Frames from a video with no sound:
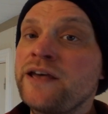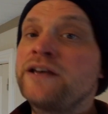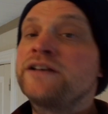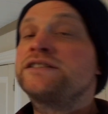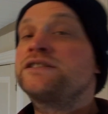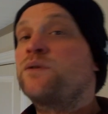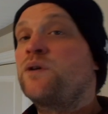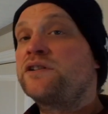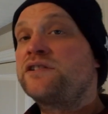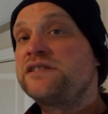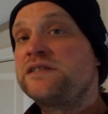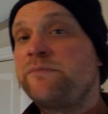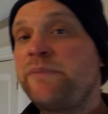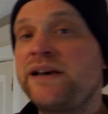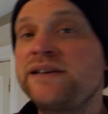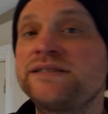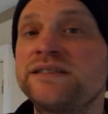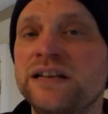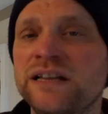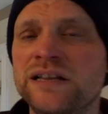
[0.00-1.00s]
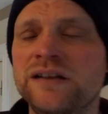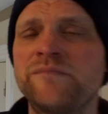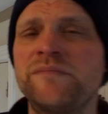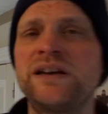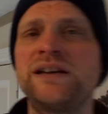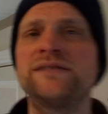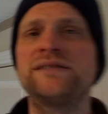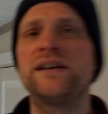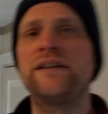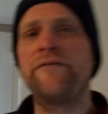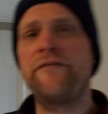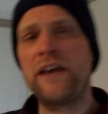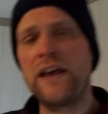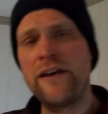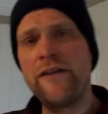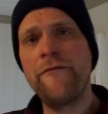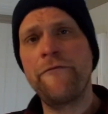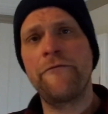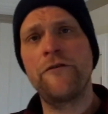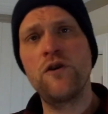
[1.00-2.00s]
So what this basically means if,
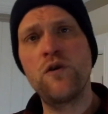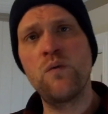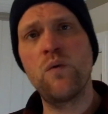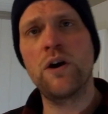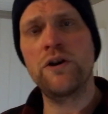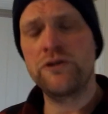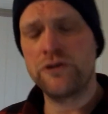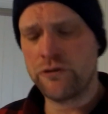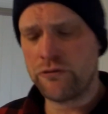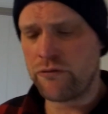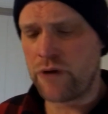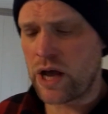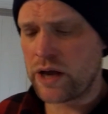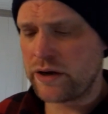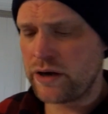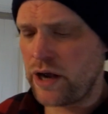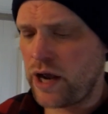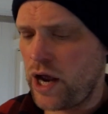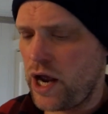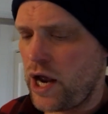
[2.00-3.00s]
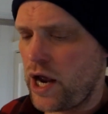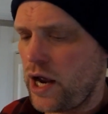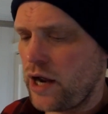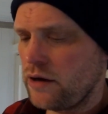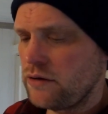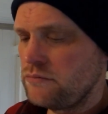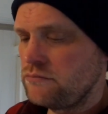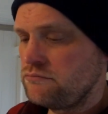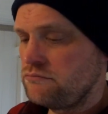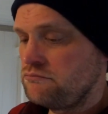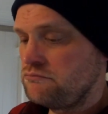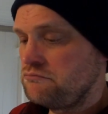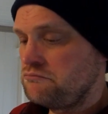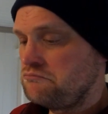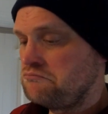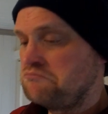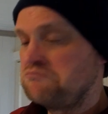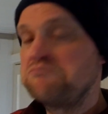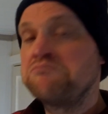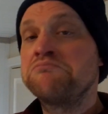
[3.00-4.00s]
if you want to run a
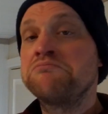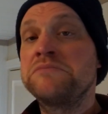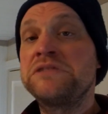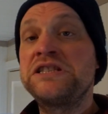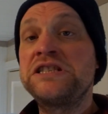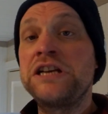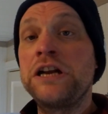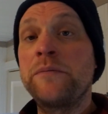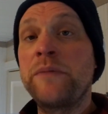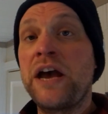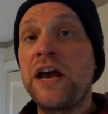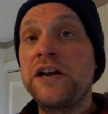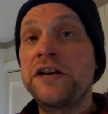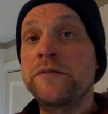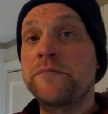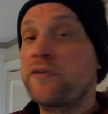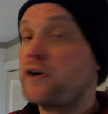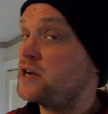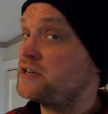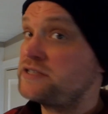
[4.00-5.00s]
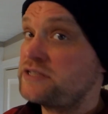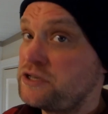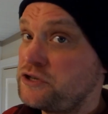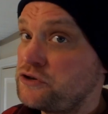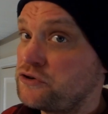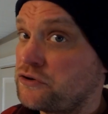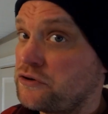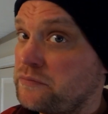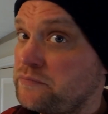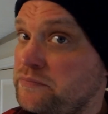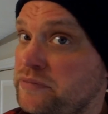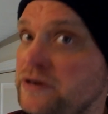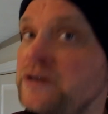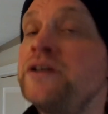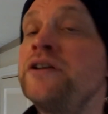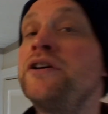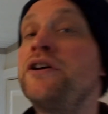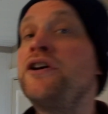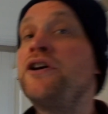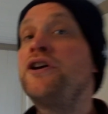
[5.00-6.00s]
cinema enterprise in Europe,
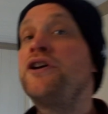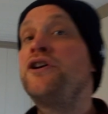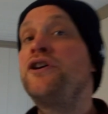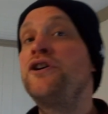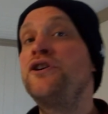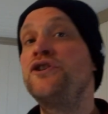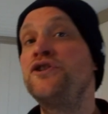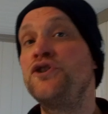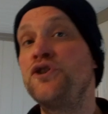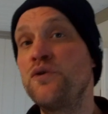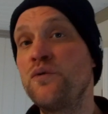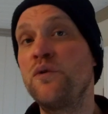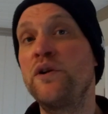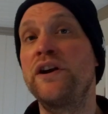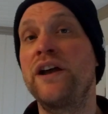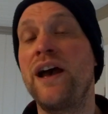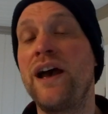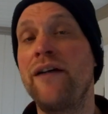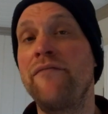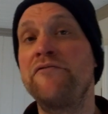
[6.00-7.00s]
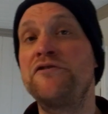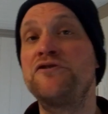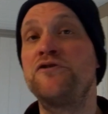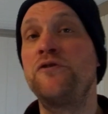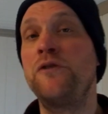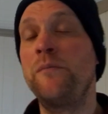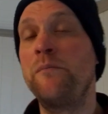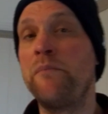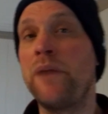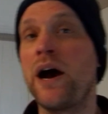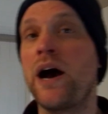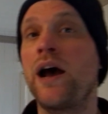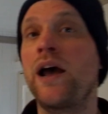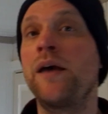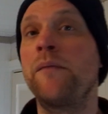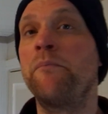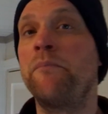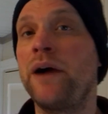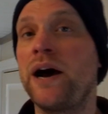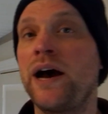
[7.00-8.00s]
you would have to
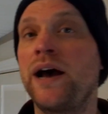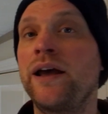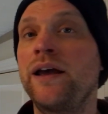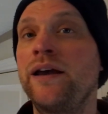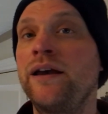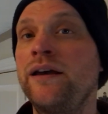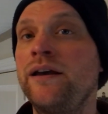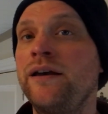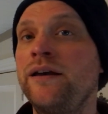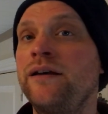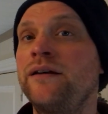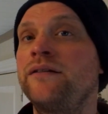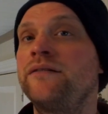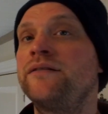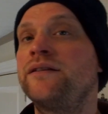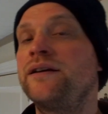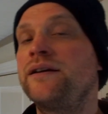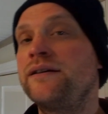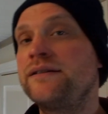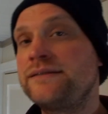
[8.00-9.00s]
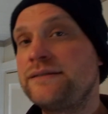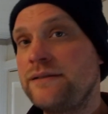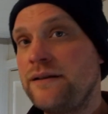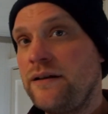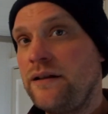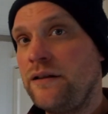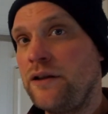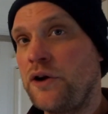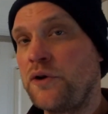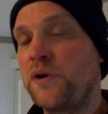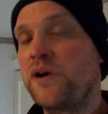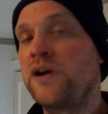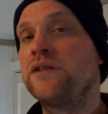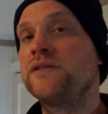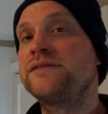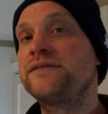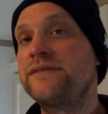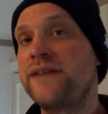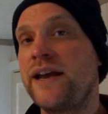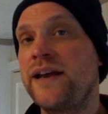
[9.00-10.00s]
abide by the local
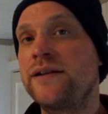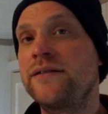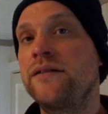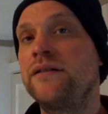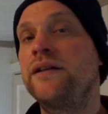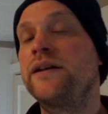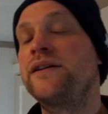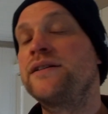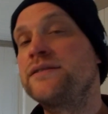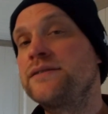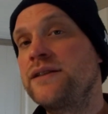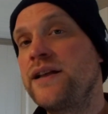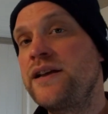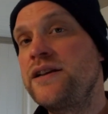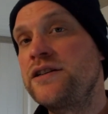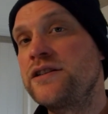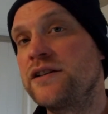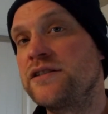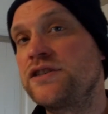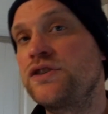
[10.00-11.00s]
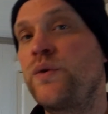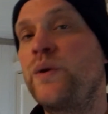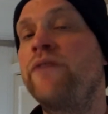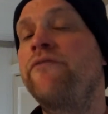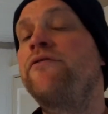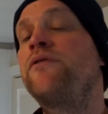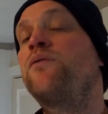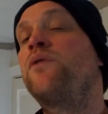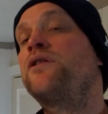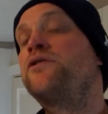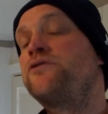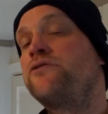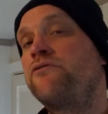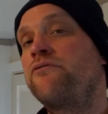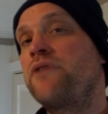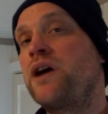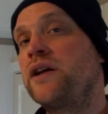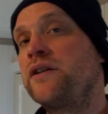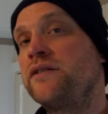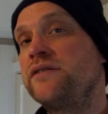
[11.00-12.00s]
state legislation. So if you want to
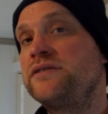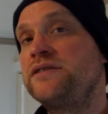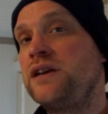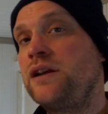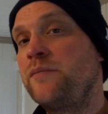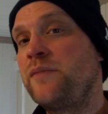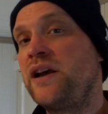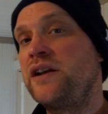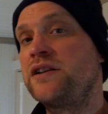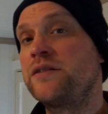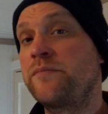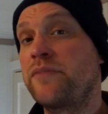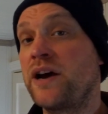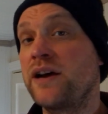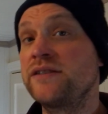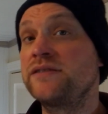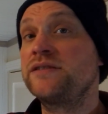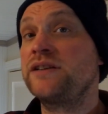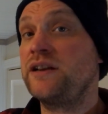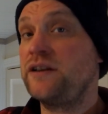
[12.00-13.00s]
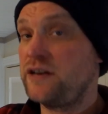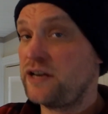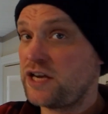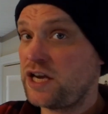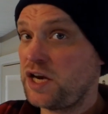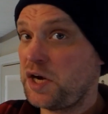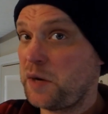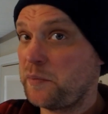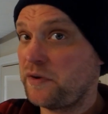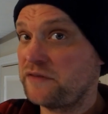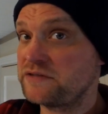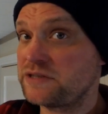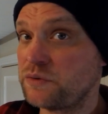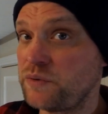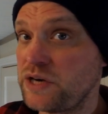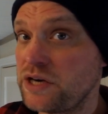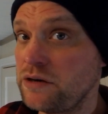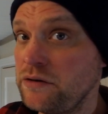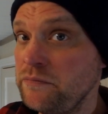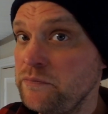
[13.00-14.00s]
run a cinema enterprise in the Kingdom of
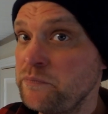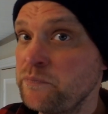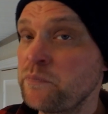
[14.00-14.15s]
Sweden,